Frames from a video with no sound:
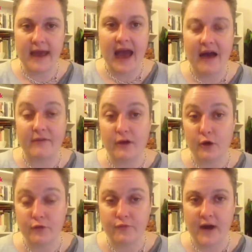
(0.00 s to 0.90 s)
have a
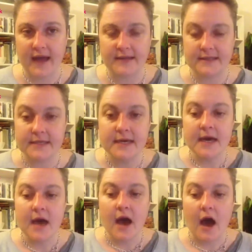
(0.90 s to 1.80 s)
good friend.
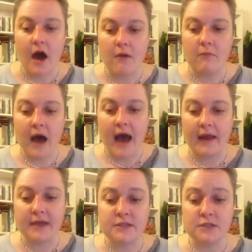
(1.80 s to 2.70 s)
And
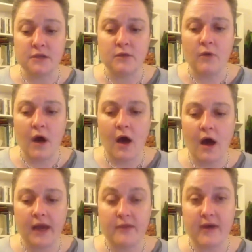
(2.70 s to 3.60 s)
I do
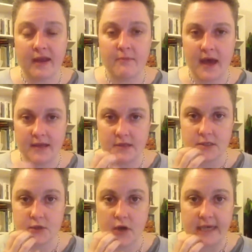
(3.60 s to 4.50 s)
highly recommend
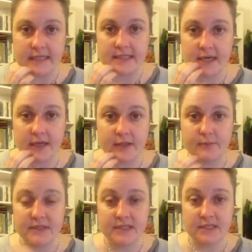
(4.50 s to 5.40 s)
trying to turn
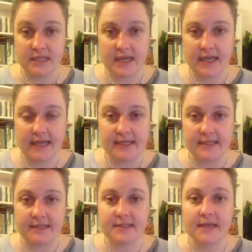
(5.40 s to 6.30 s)
them into
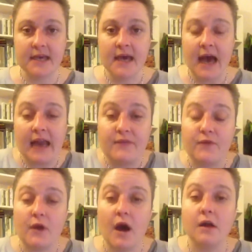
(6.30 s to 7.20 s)
cheerleaders. And if you
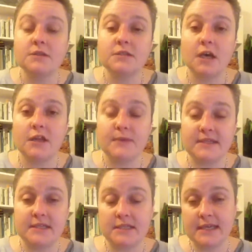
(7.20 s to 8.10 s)
can't turn them
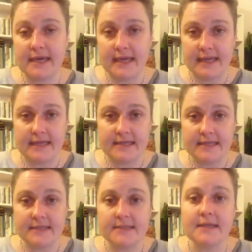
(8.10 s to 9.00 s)
into
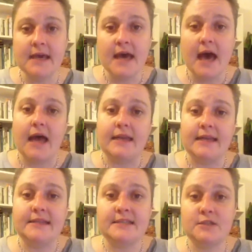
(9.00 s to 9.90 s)
cheerleaders, at
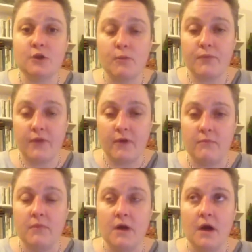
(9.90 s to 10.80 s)
least stop
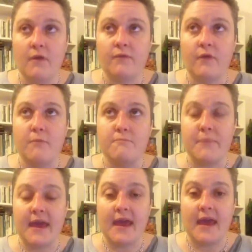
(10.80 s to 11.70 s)
them from
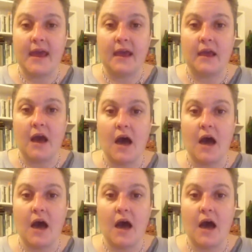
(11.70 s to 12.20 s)
being